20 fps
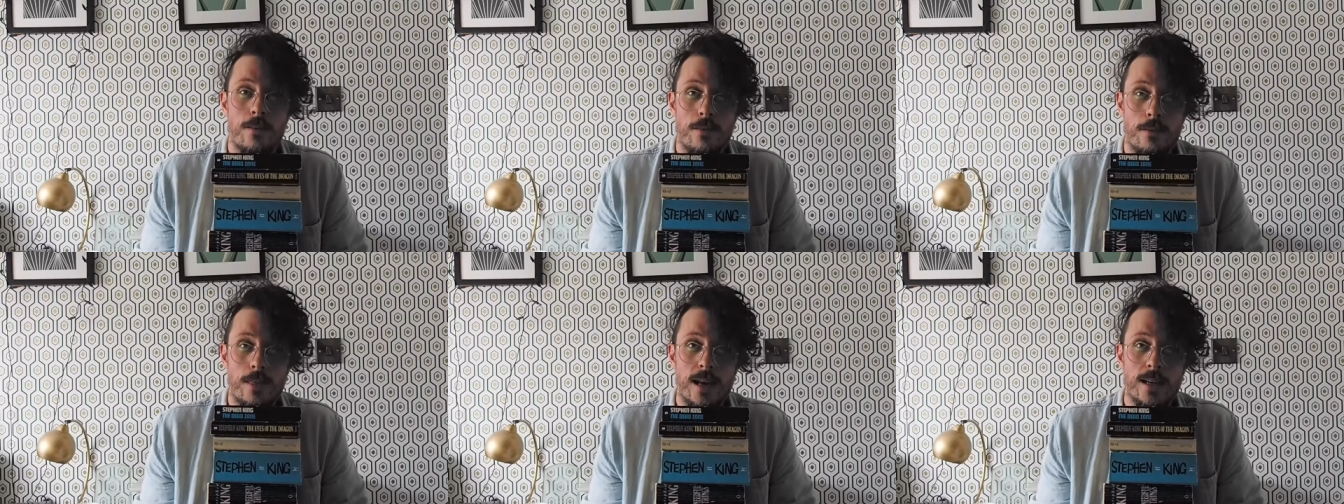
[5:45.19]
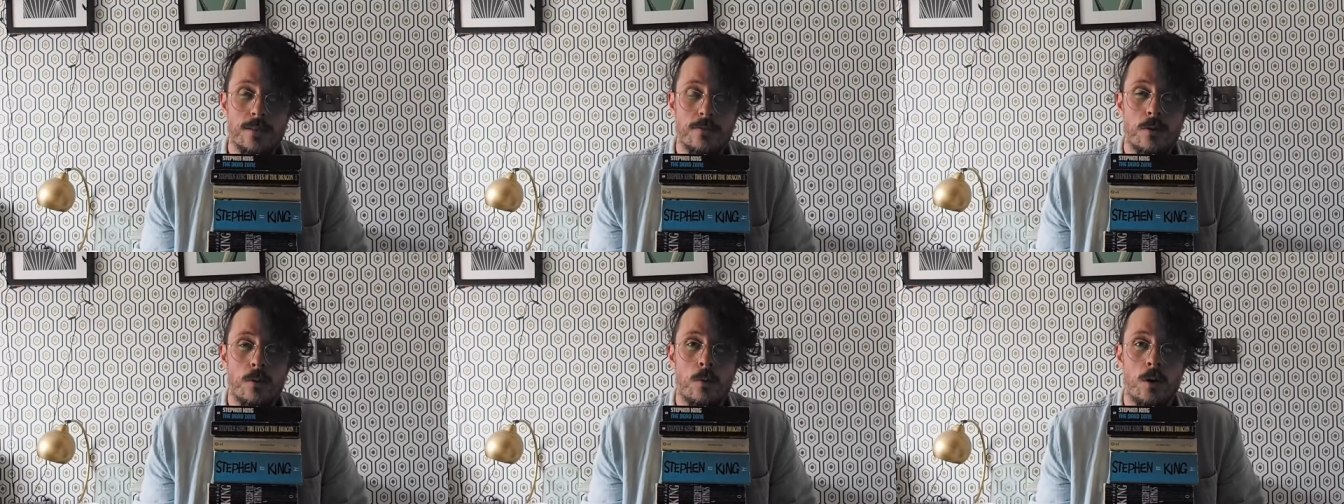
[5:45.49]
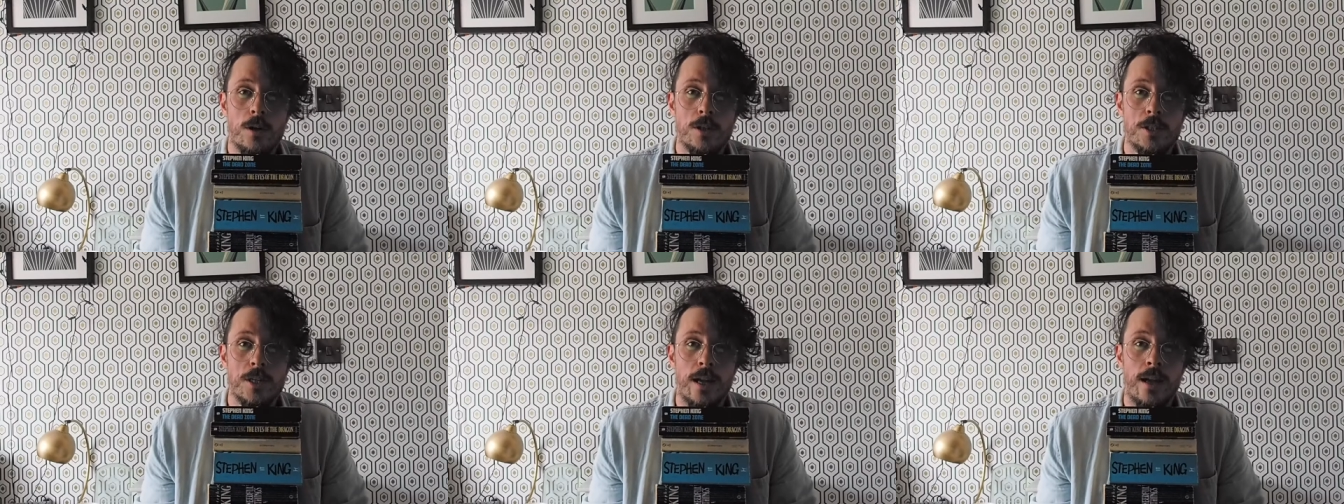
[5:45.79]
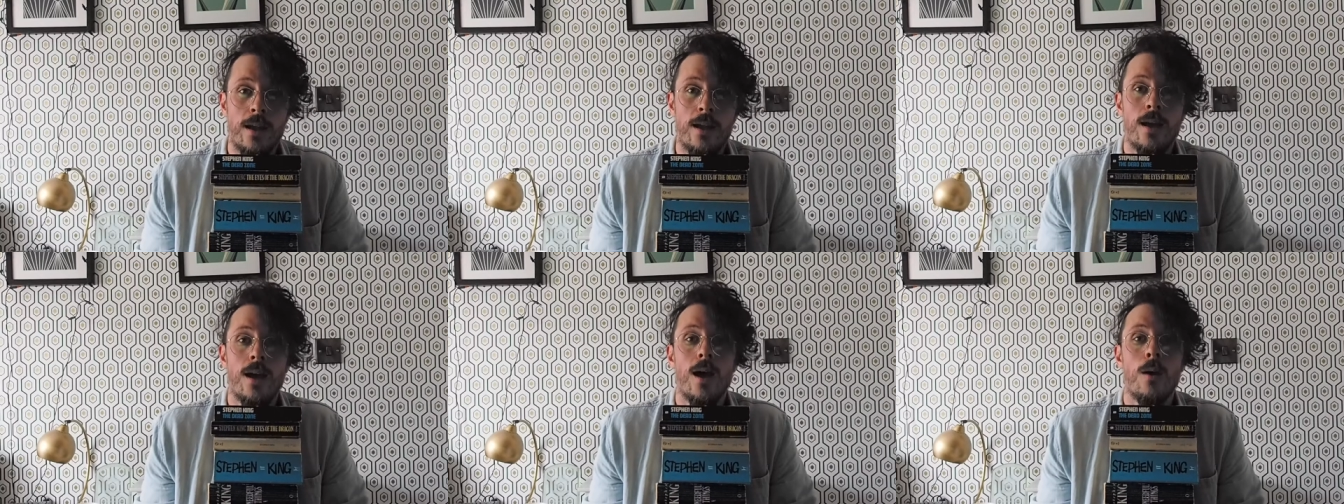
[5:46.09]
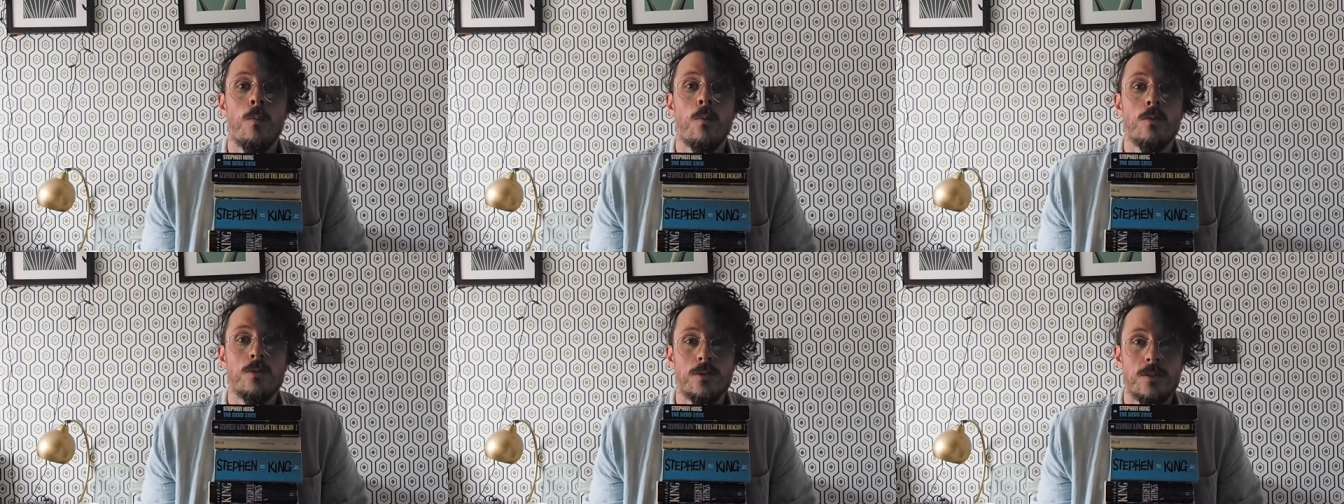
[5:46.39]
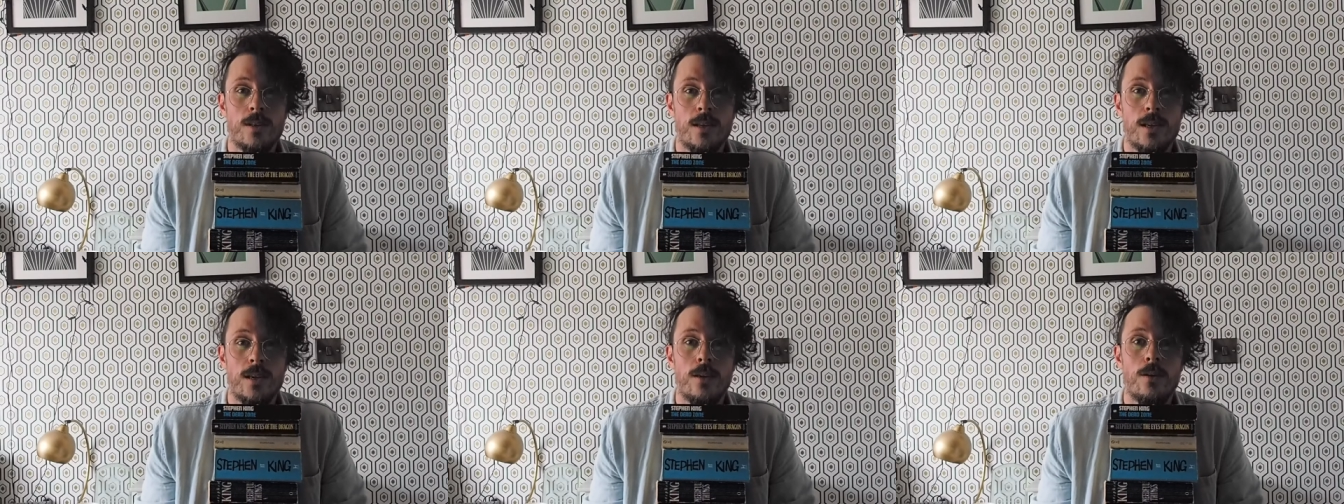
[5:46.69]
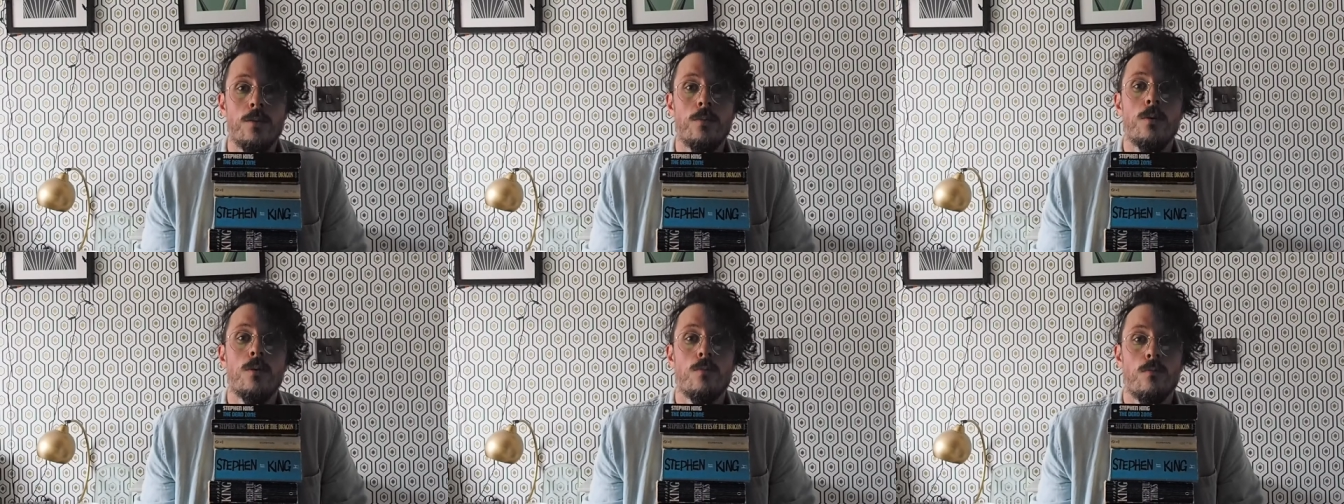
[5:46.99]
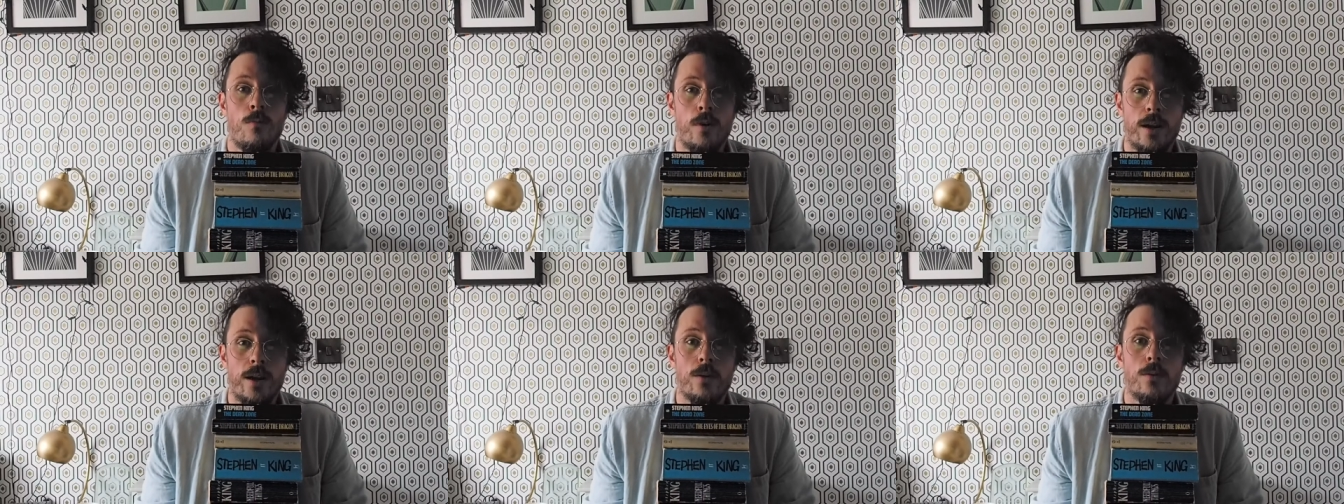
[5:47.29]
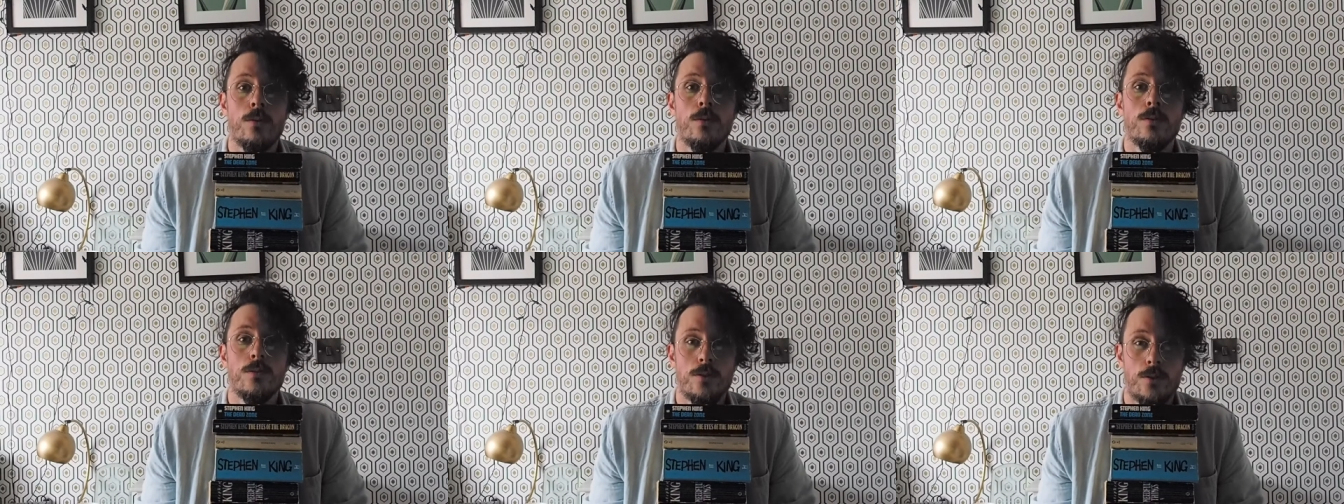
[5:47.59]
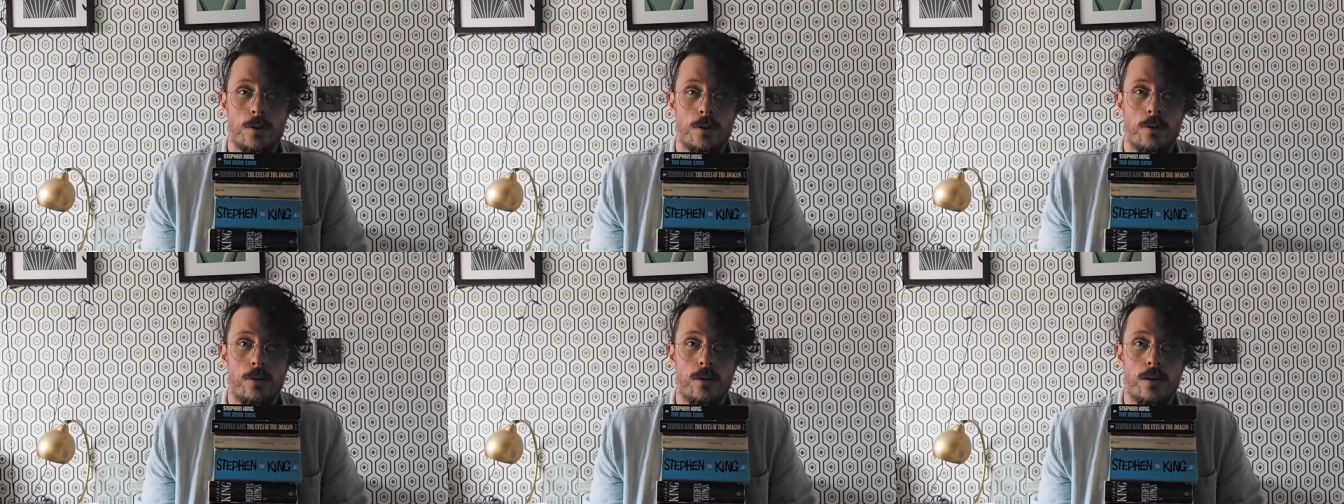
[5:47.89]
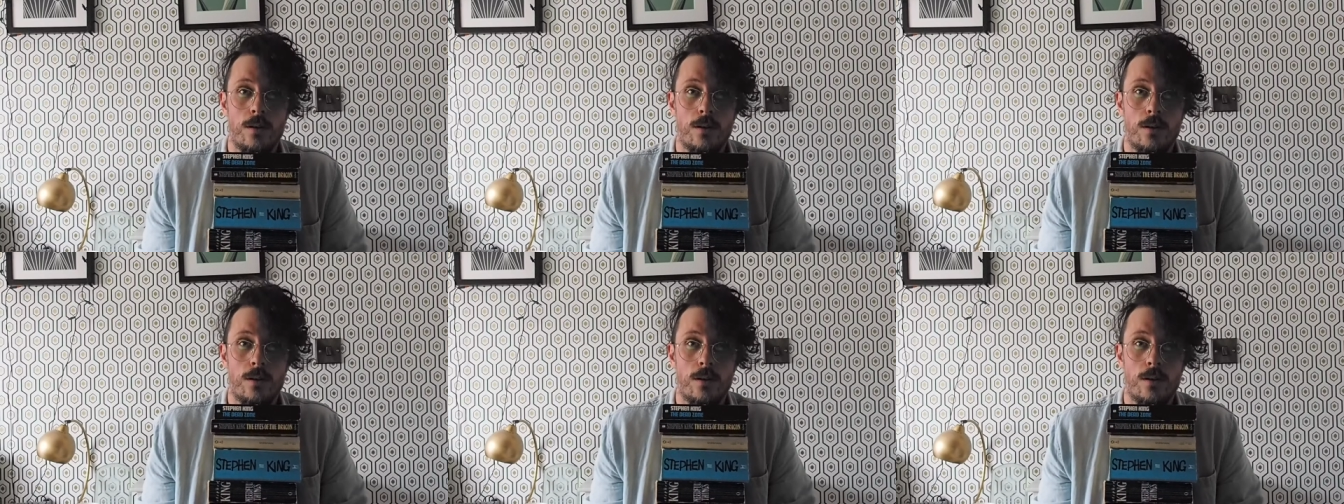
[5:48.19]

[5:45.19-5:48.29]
Thanks for watching and we'll see you real soon.